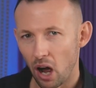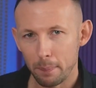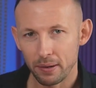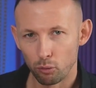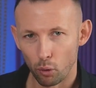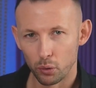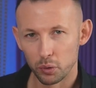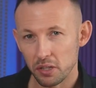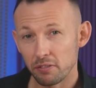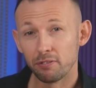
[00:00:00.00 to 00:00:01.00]
IP
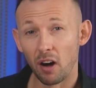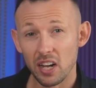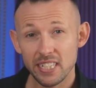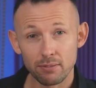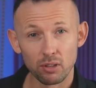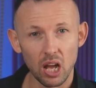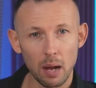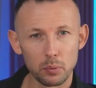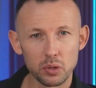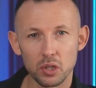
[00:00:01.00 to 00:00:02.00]
Royal's fast and
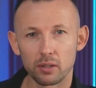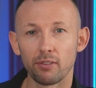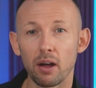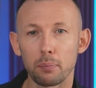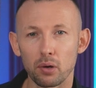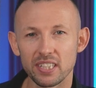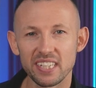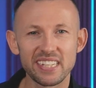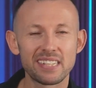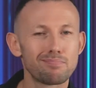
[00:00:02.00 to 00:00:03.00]
reliable SOCKS 5
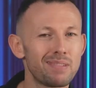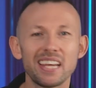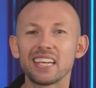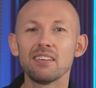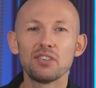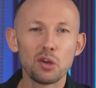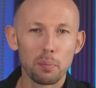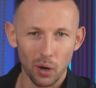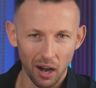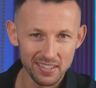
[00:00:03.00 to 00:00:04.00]
proxies, it gives you
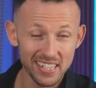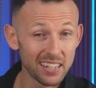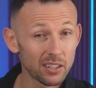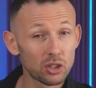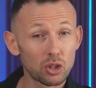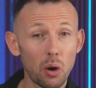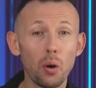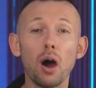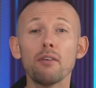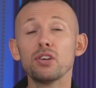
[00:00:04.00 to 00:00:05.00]
privacy and
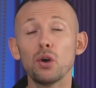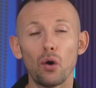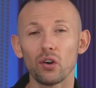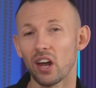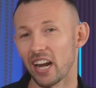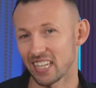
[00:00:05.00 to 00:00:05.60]
control over your online